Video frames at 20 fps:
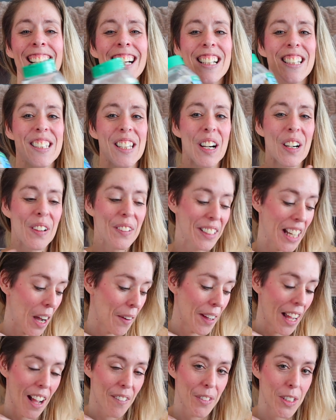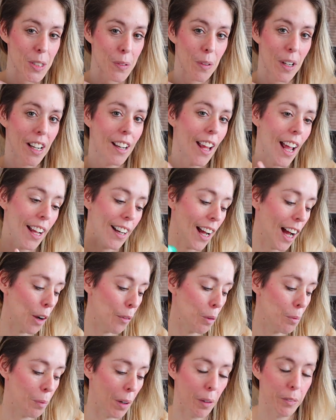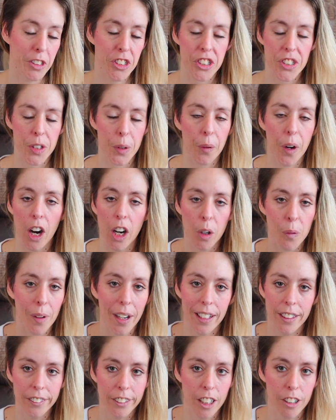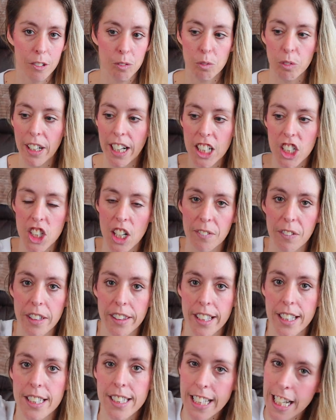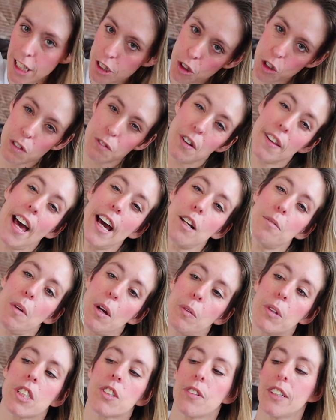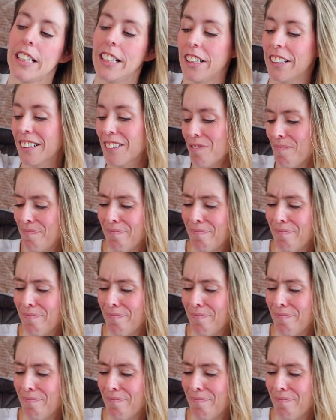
So now I have this one, and I will probably just go hog wild on ranch everything. Stay tuned for that in my What's for Dinner.